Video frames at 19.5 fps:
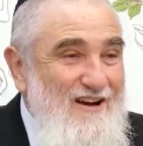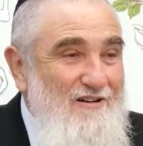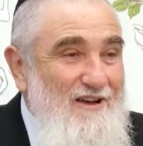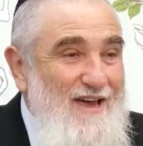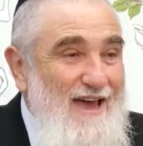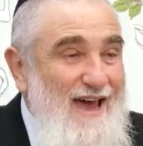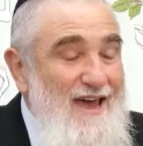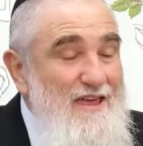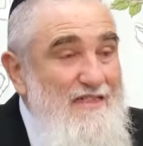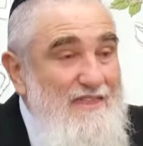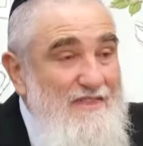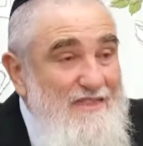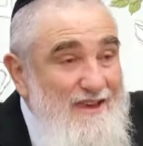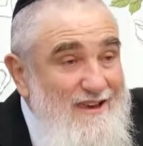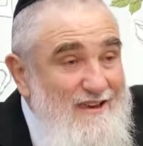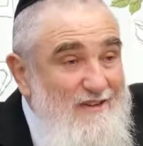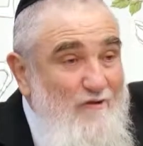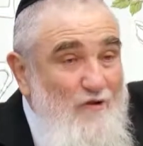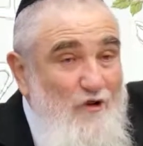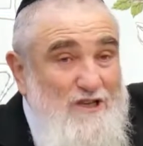Okay?
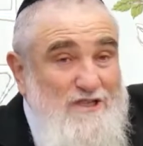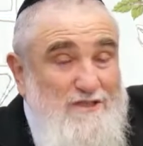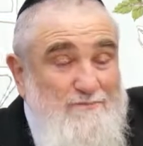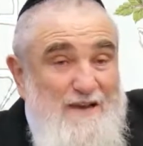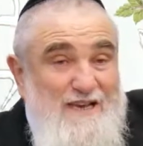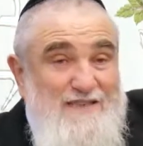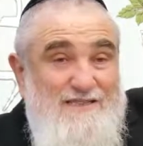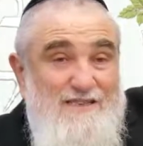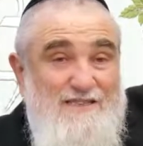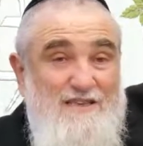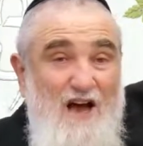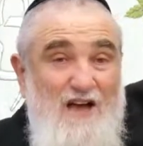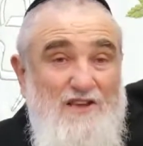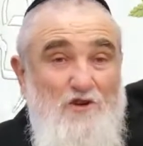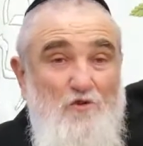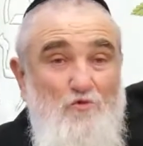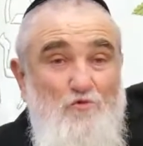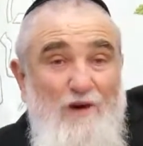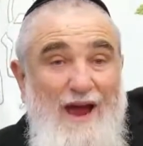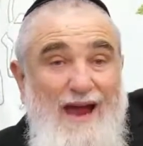These four species are
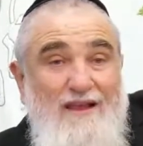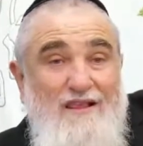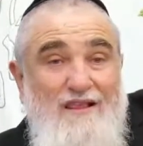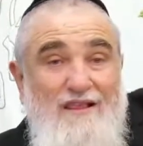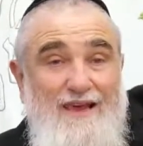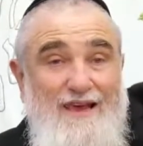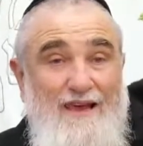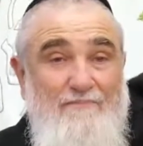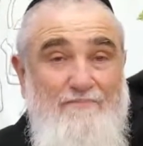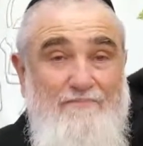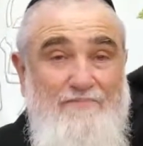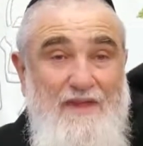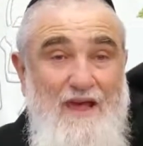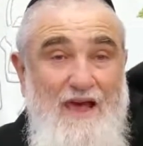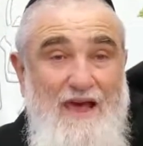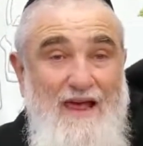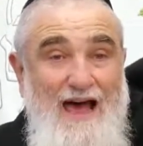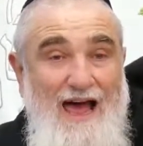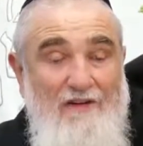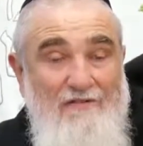directly
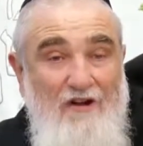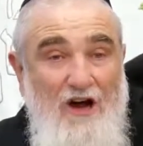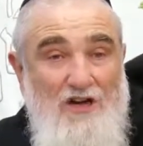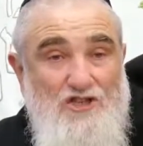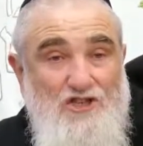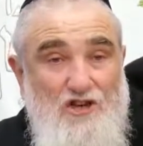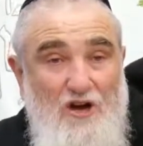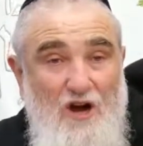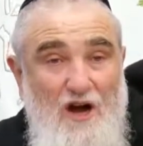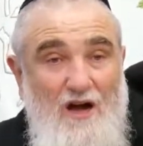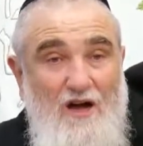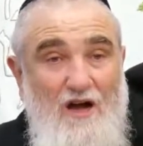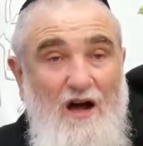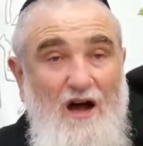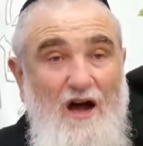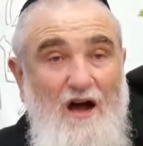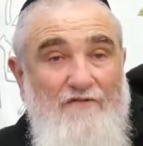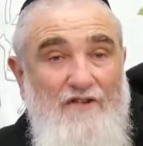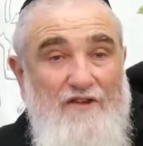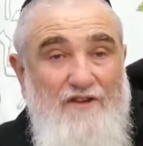have
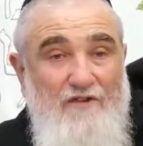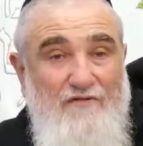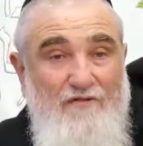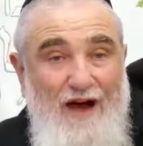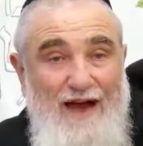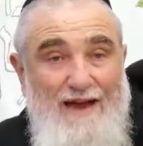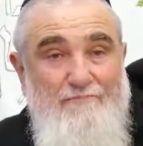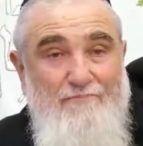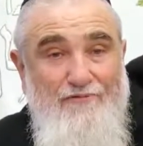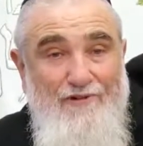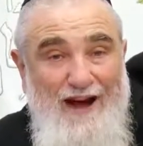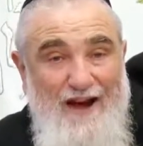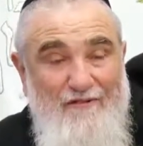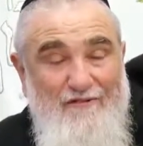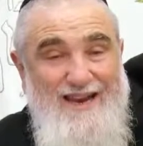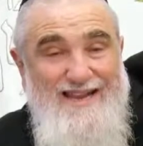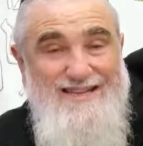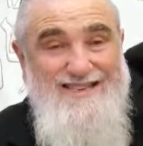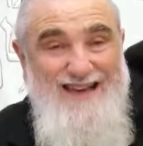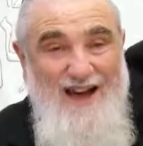hashkacha of the divine
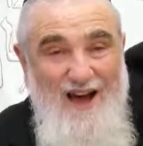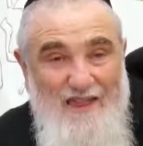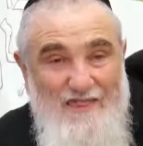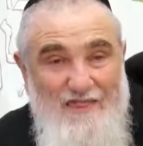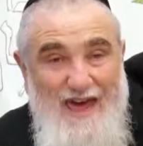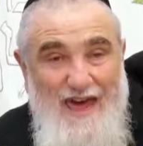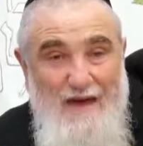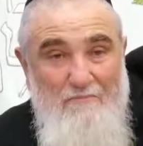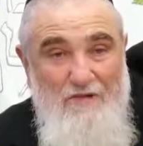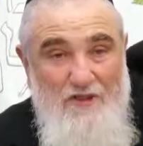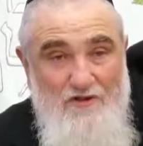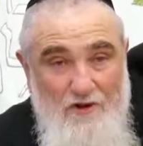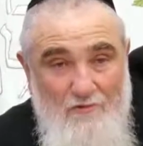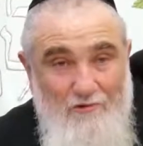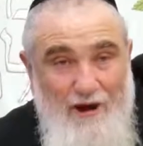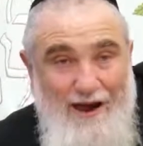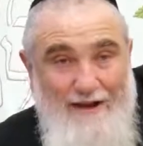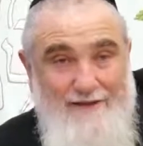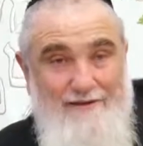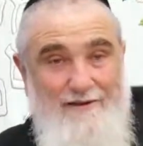providence on them
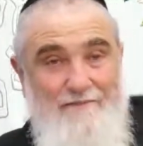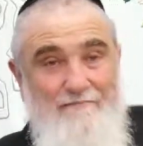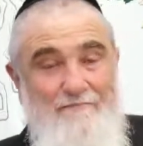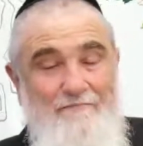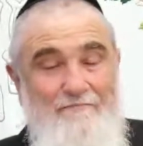direct.